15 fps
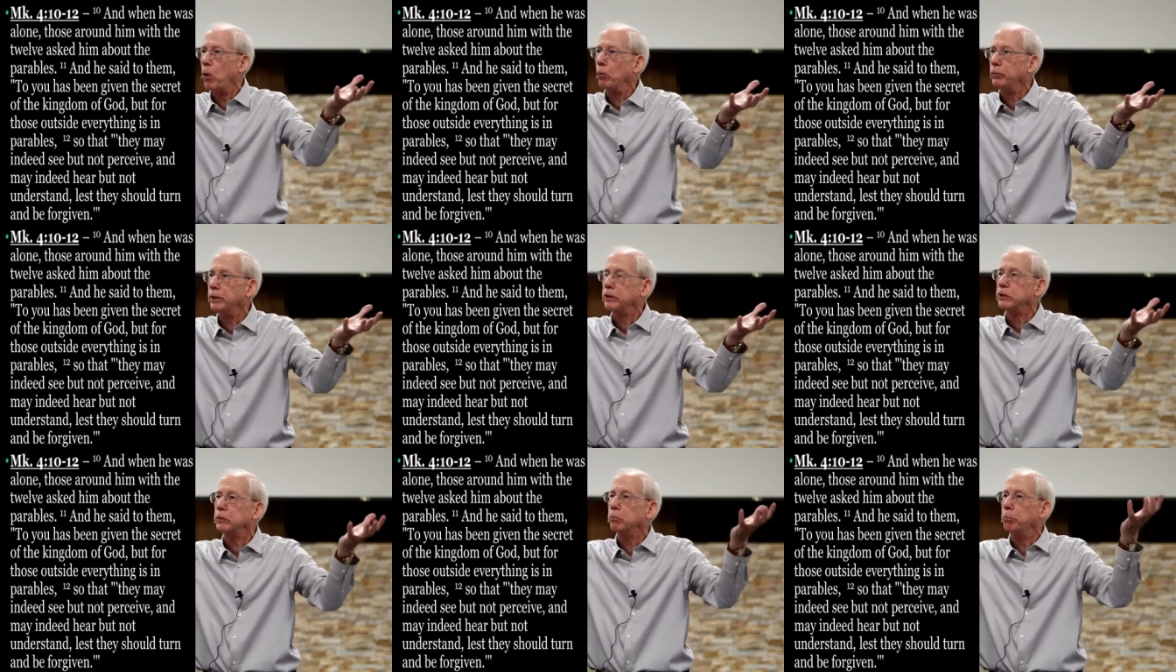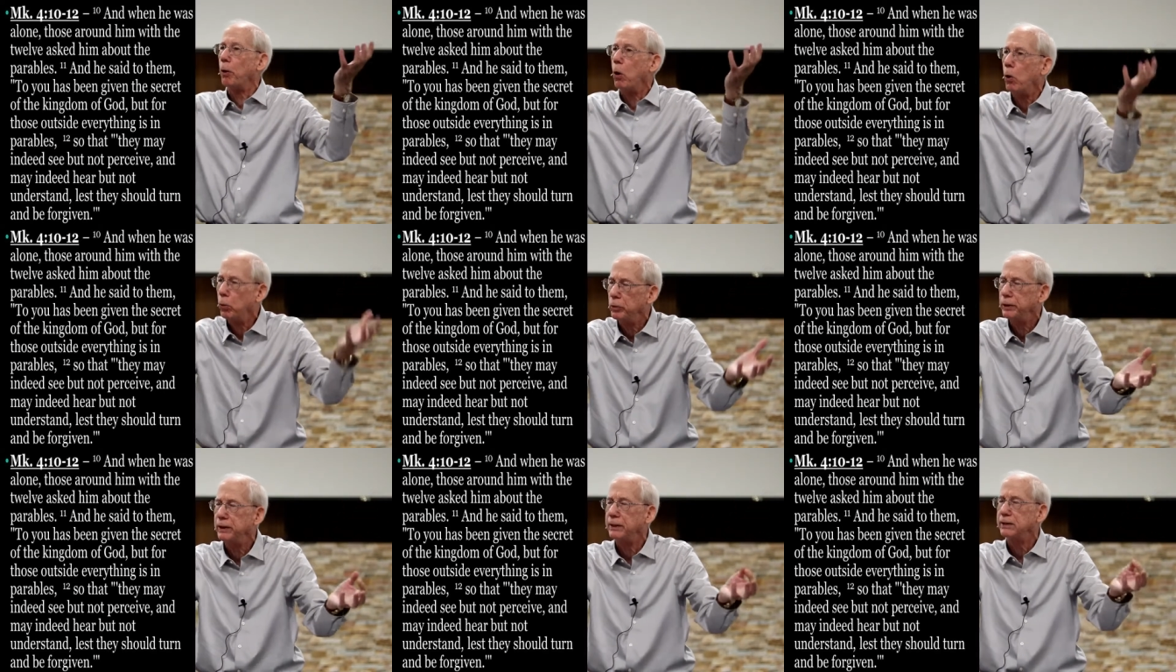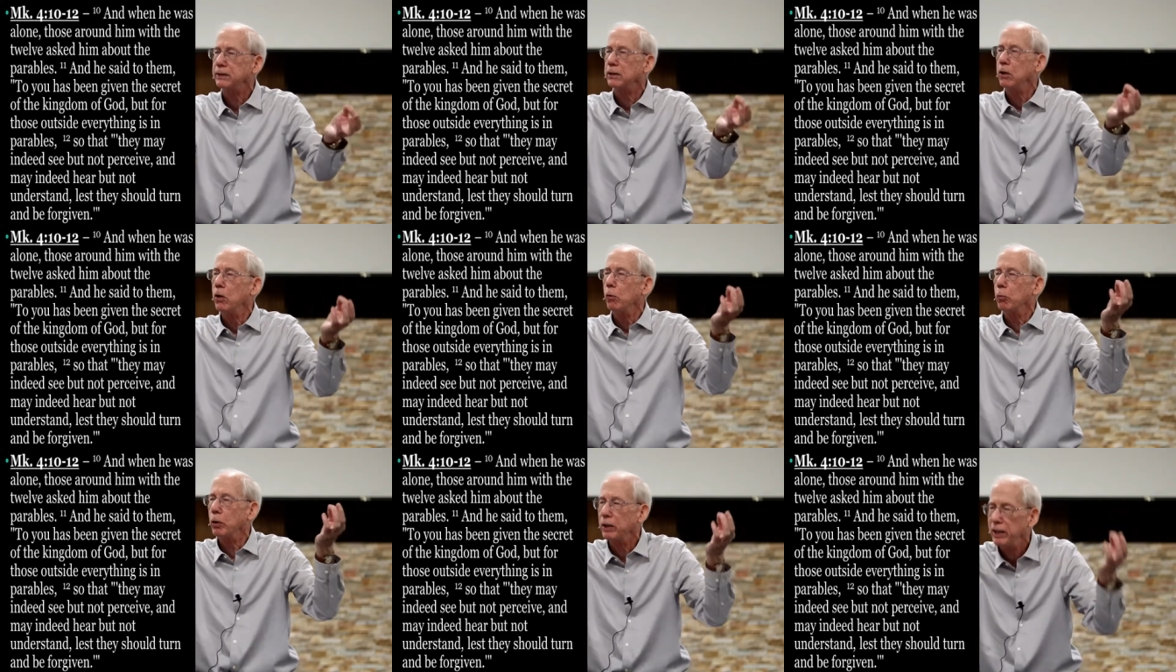boldest, boldest
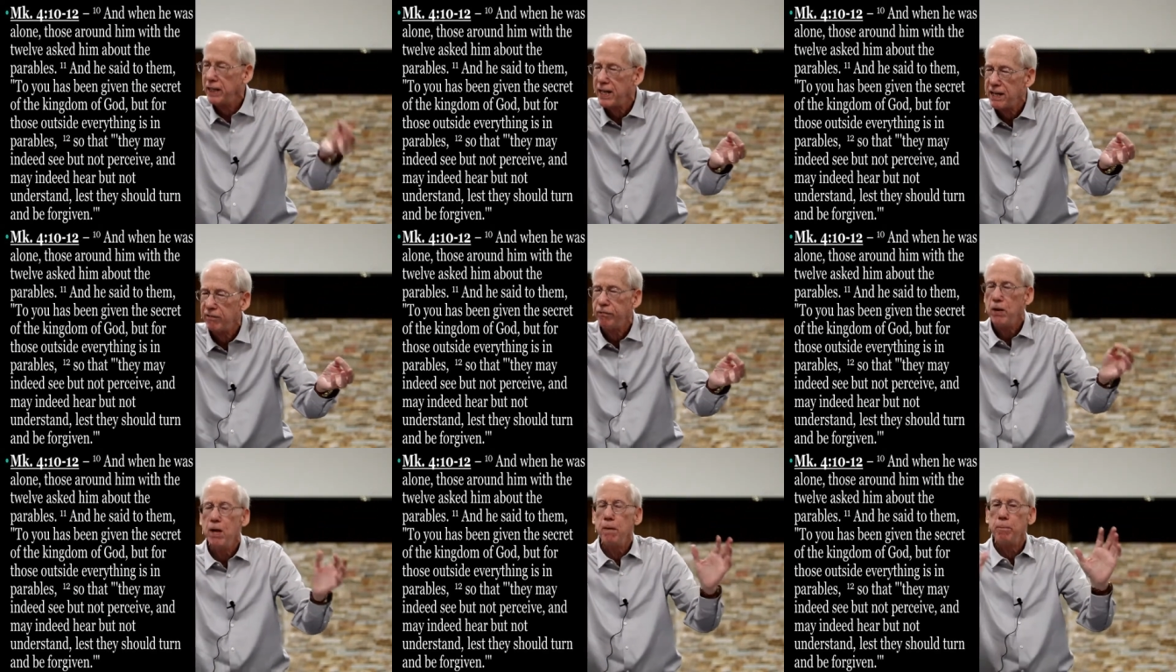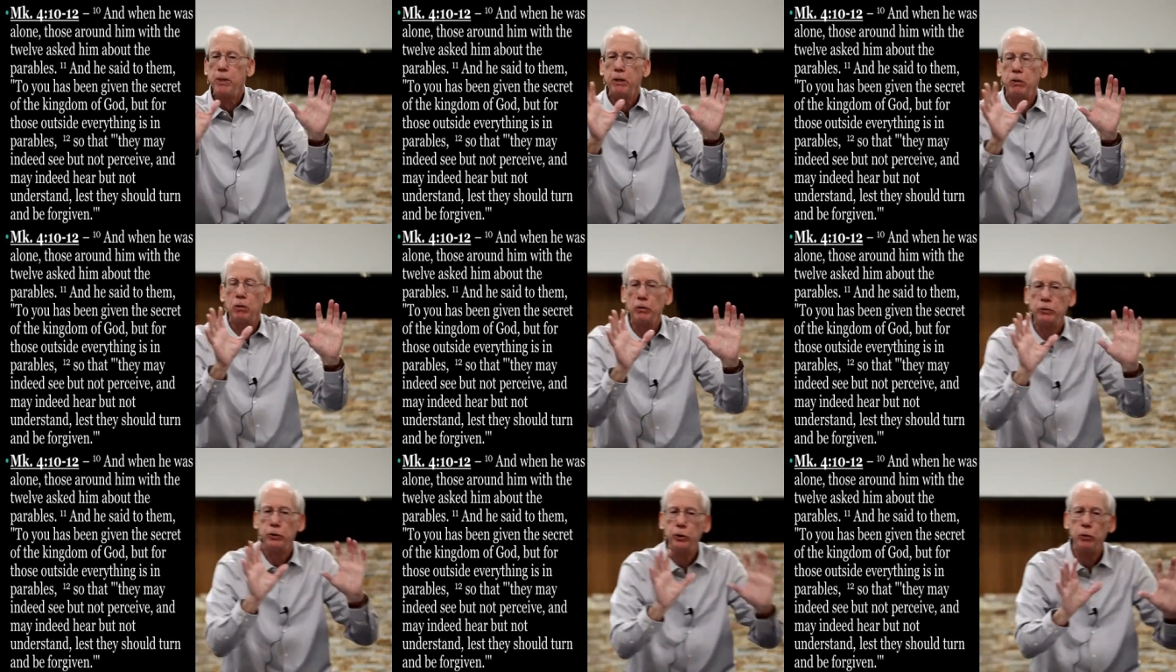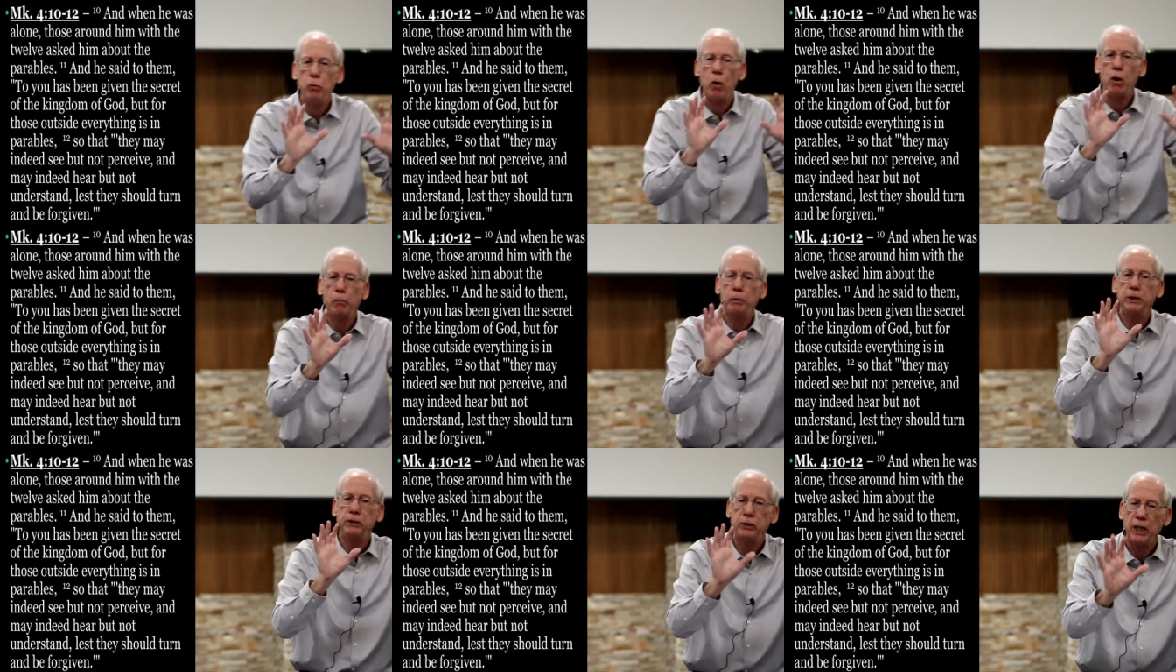relief because you
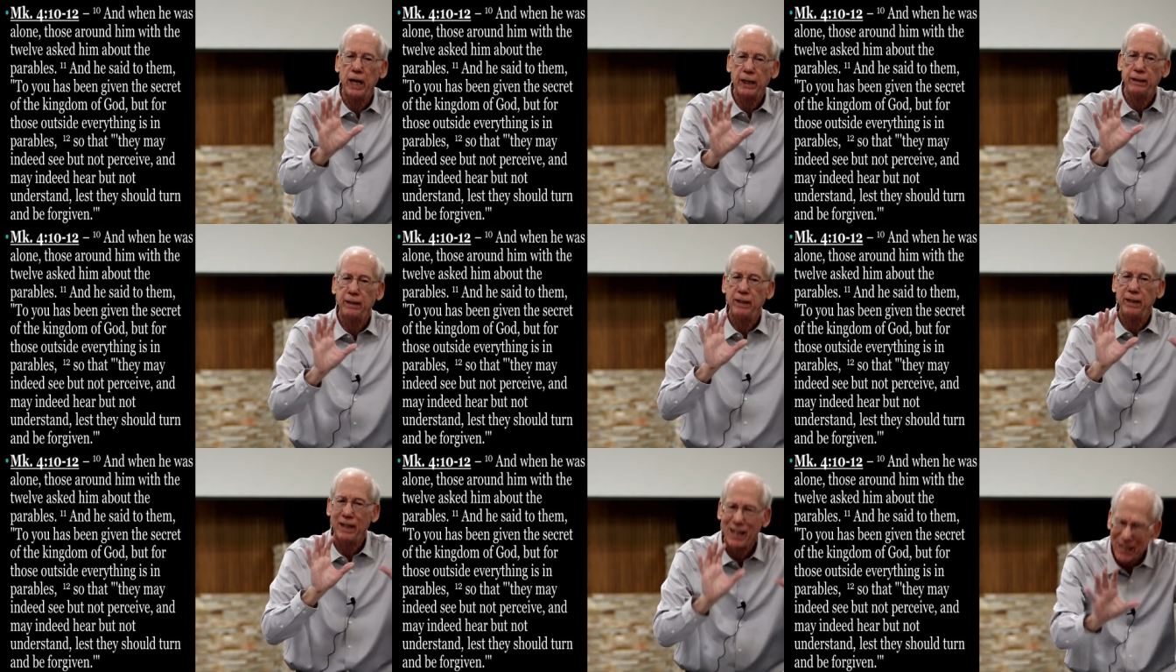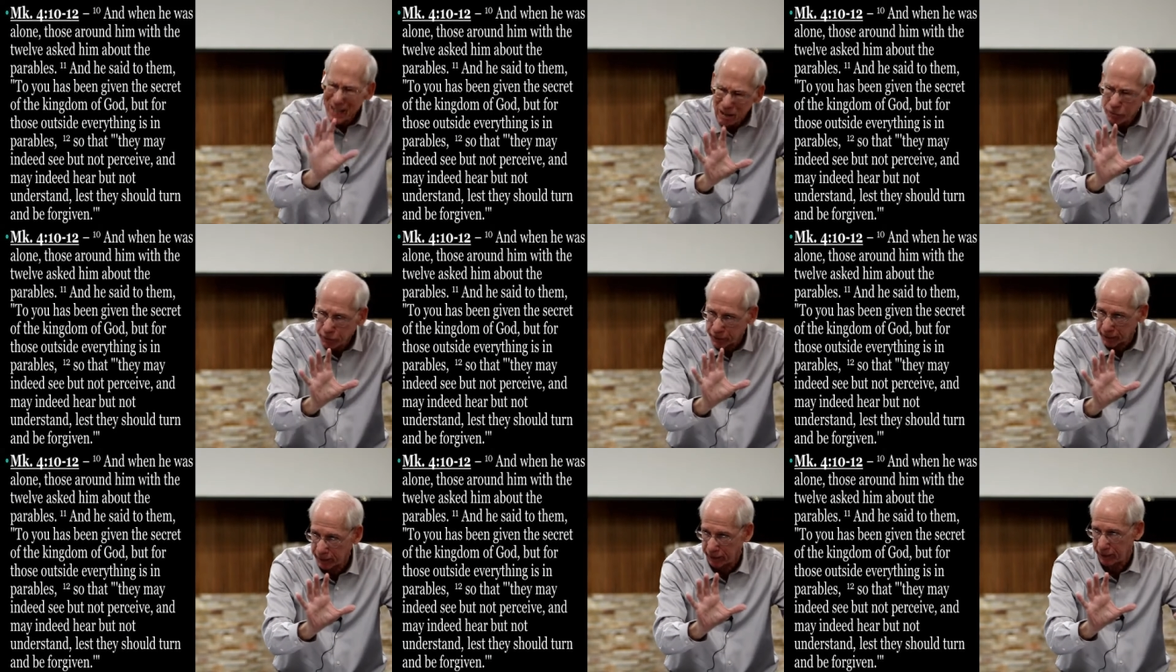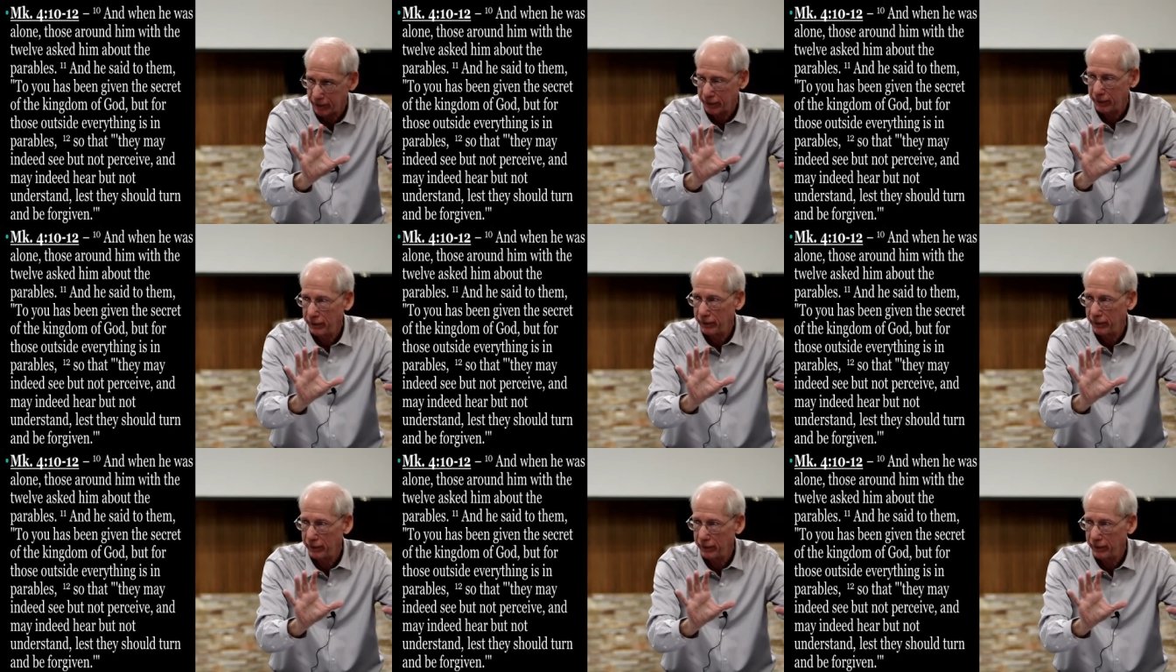are rejecting even